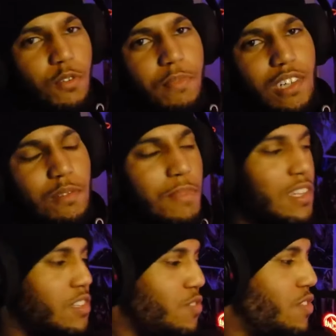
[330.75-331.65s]
We're about to
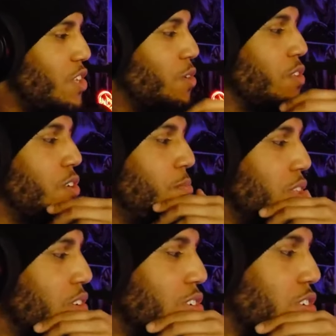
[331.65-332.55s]
make this video a little bit
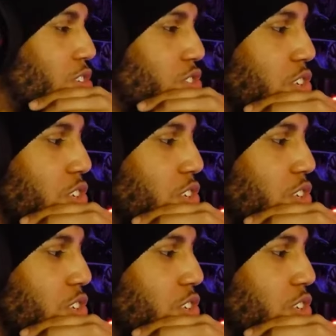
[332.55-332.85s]
longer, because you